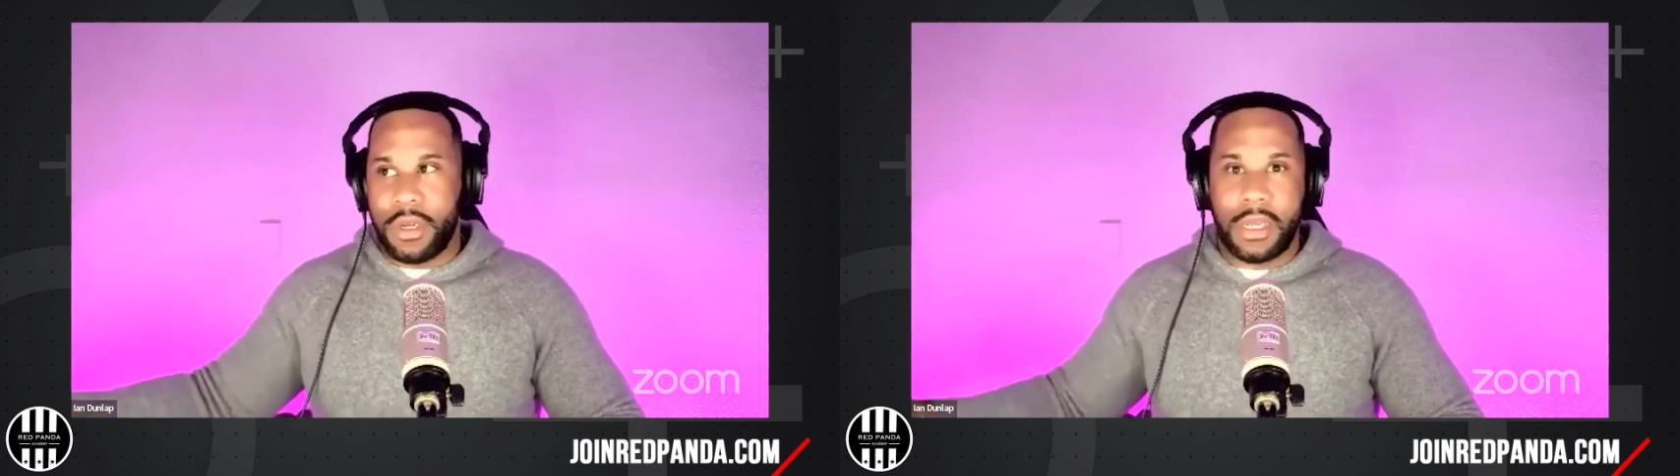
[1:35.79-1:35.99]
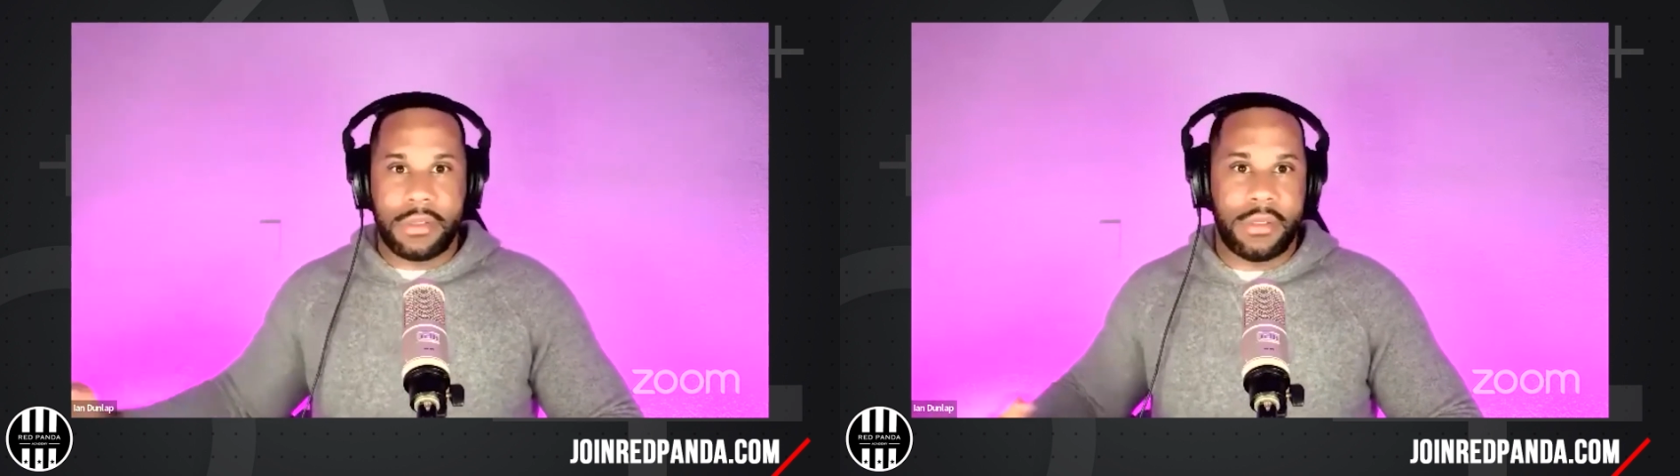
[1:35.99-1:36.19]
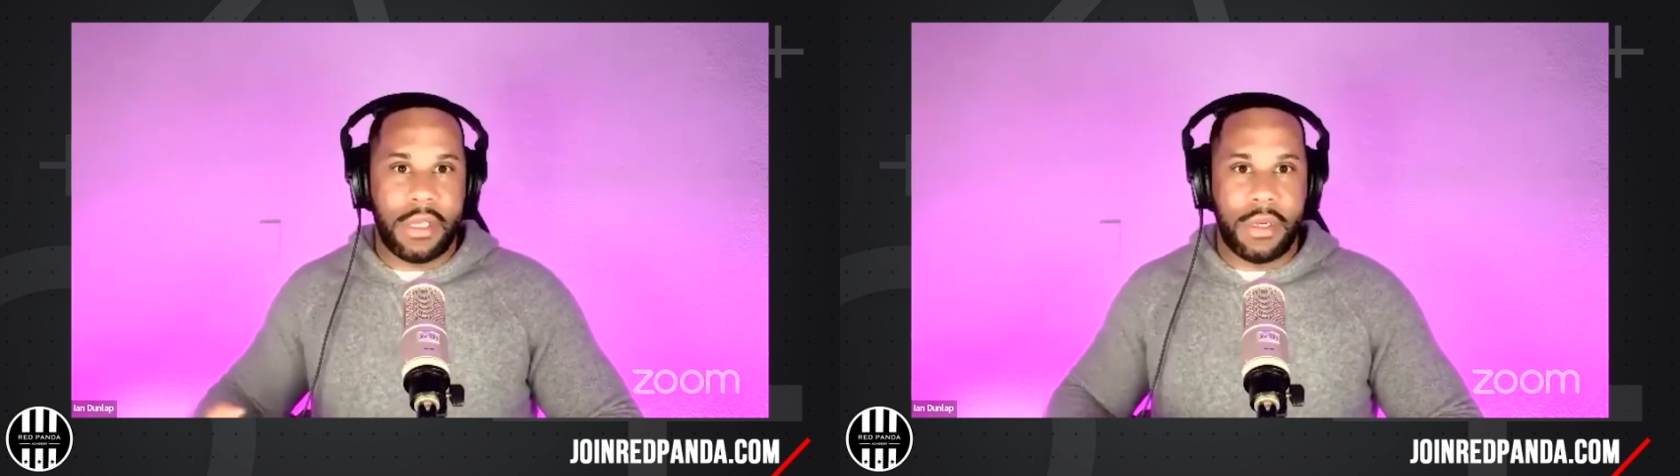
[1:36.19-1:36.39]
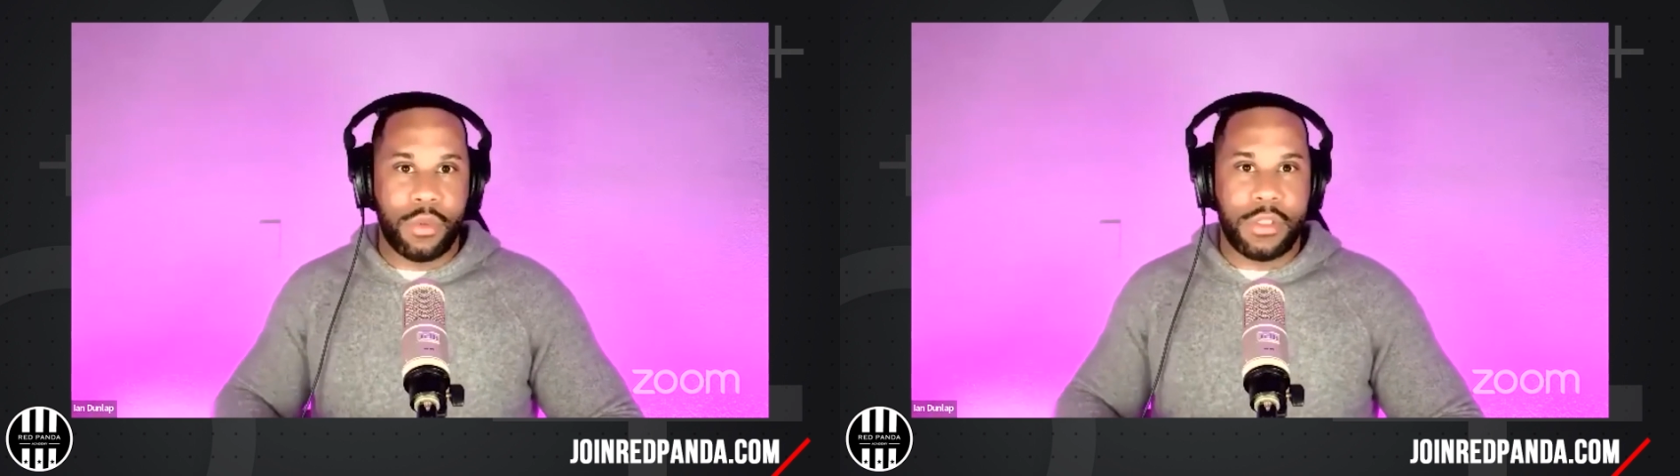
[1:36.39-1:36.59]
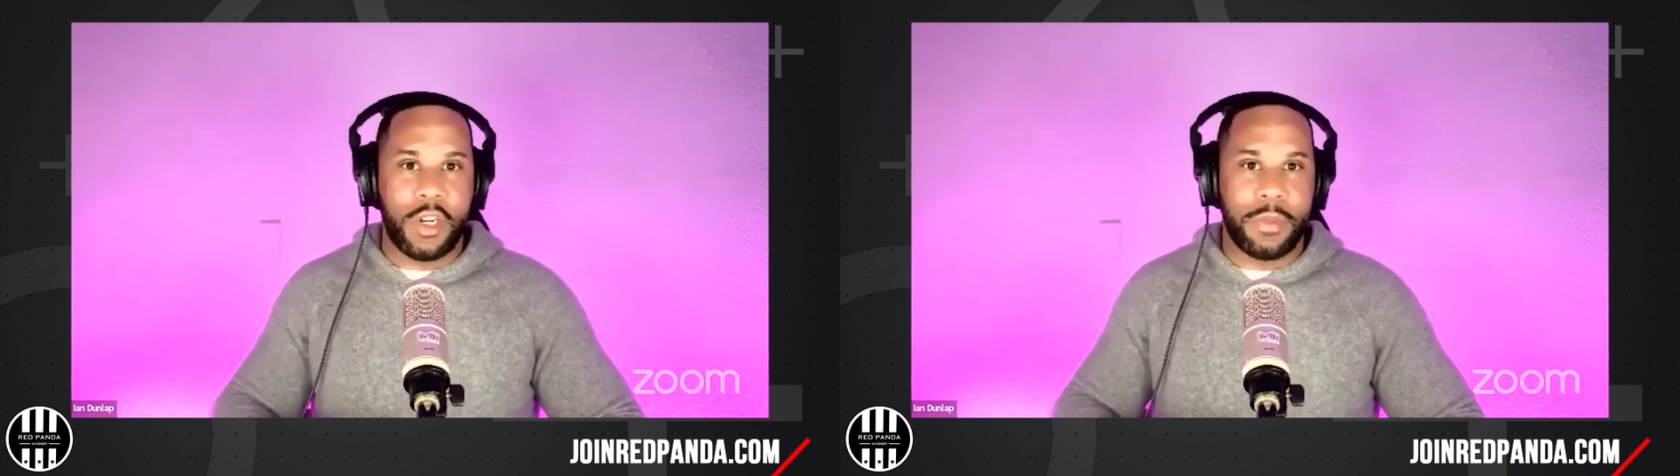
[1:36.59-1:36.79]
next 10
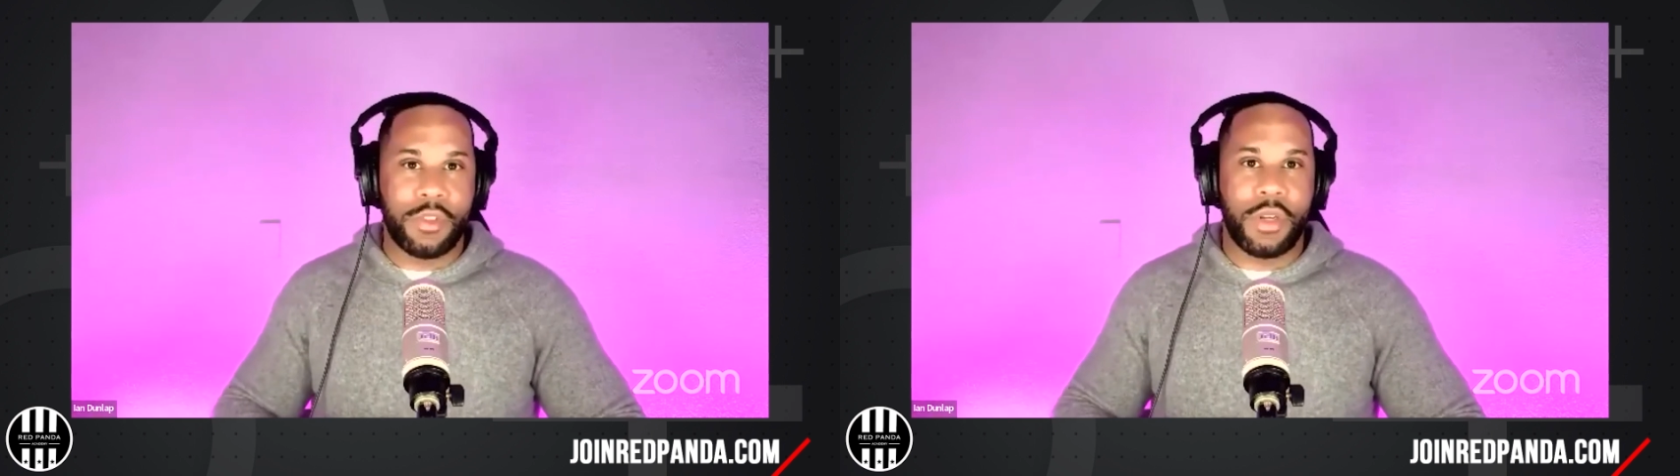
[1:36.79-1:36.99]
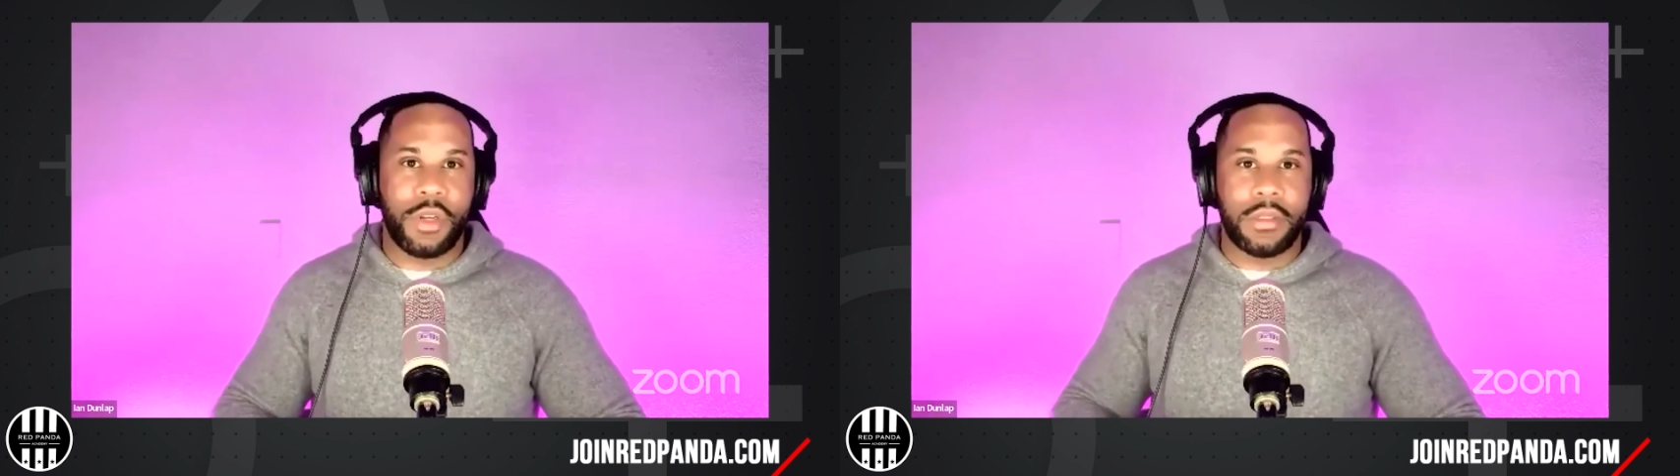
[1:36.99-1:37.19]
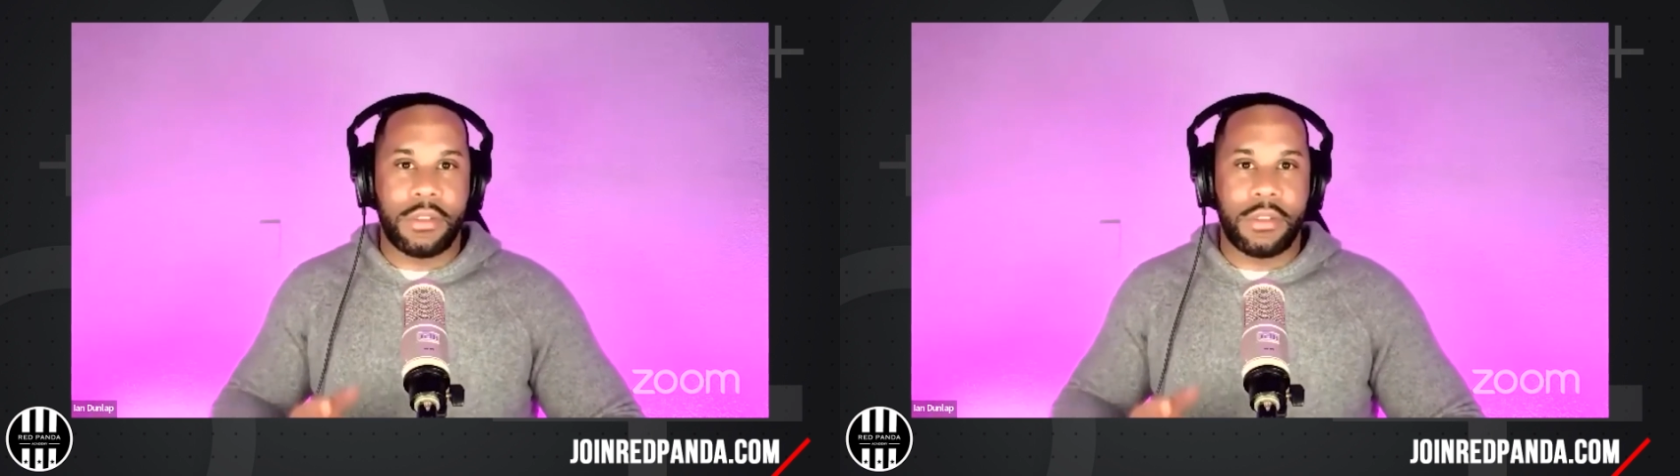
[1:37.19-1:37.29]
were terrible trades